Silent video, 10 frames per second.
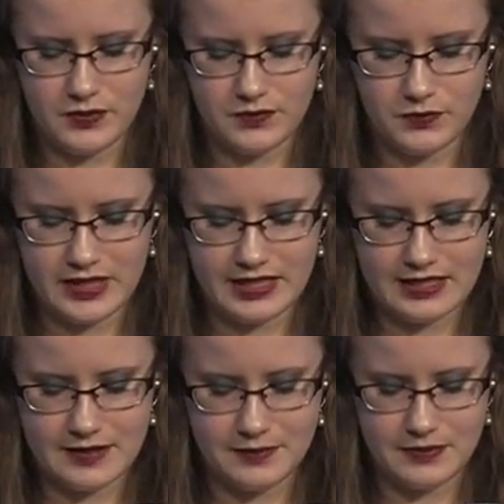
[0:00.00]
we
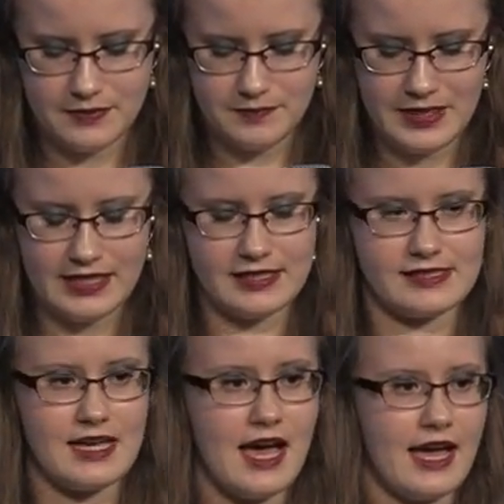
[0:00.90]
ended up meeting this
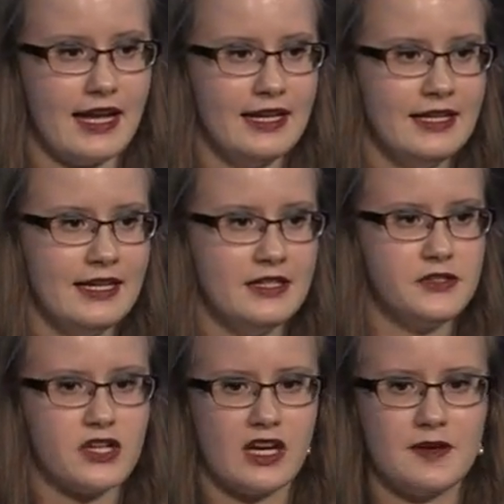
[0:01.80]
guy. He
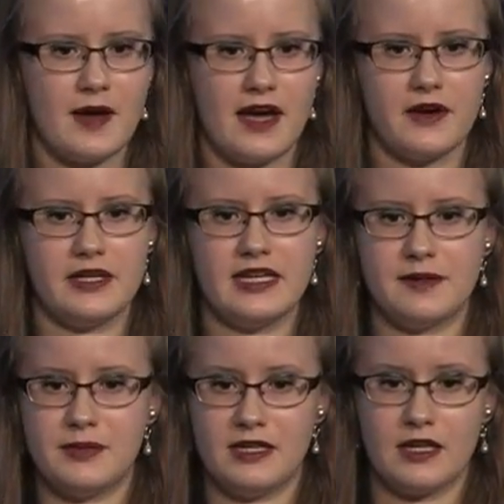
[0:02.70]
was talking about how he
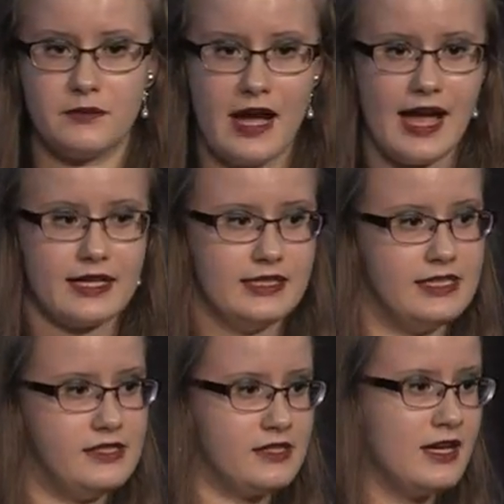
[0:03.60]
had been in Iraq and
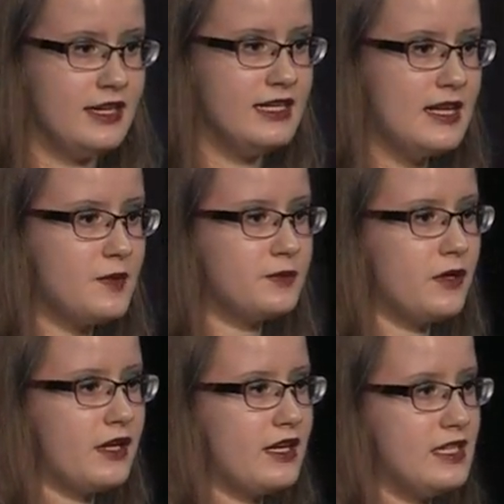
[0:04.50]
his knee had been
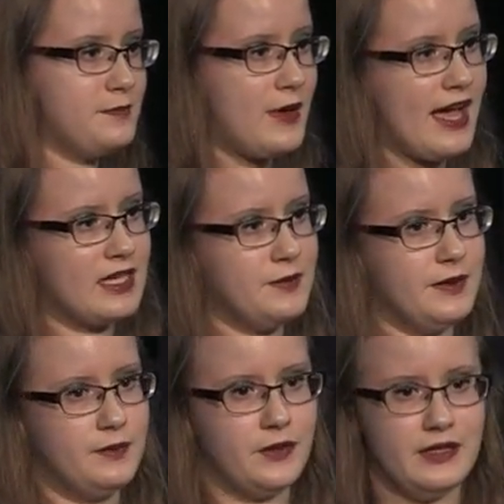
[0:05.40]
blown out, his back had
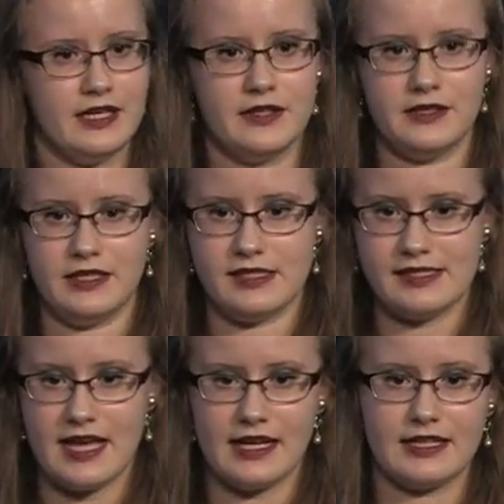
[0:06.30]
been blown out, and his
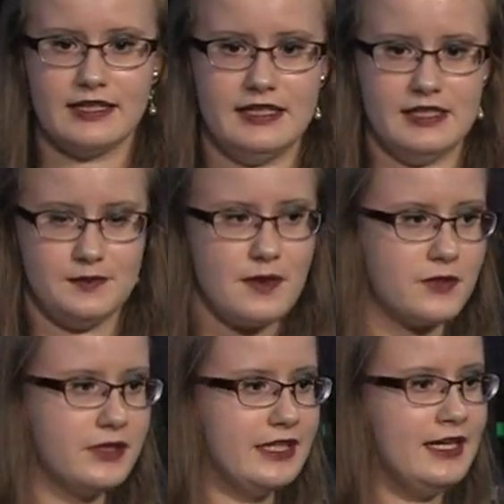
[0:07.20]
neck and his
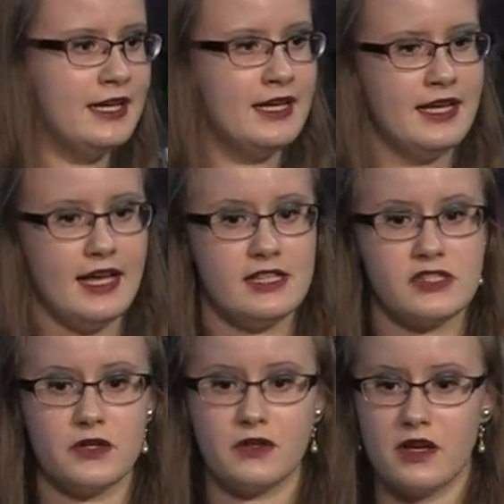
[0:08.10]
memory. And
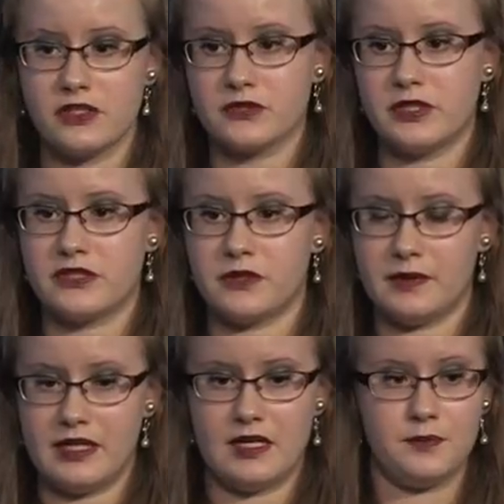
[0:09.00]
so, long story short,
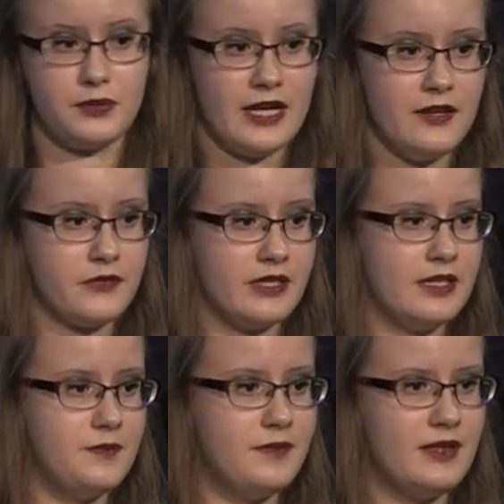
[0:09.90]
we ended up praying for
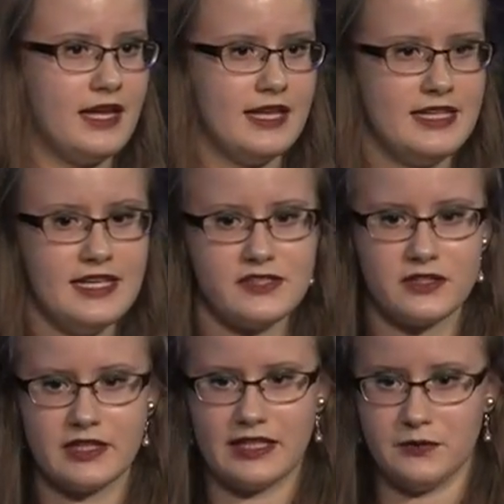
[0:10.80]
him, and he
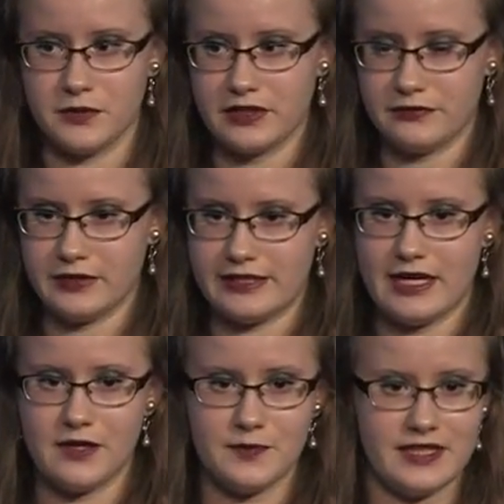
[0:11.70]
started getting really freaked
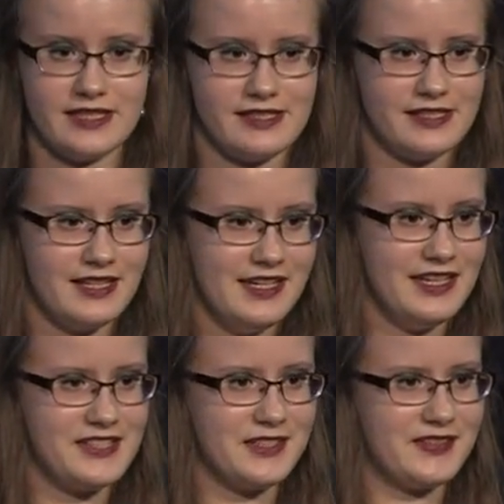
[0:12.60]
out because
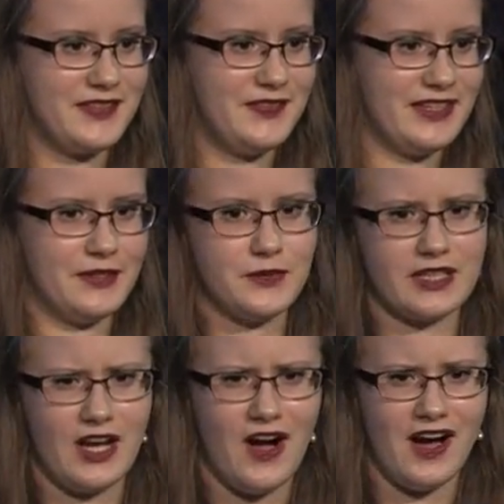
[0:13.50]
he started feeling really hot.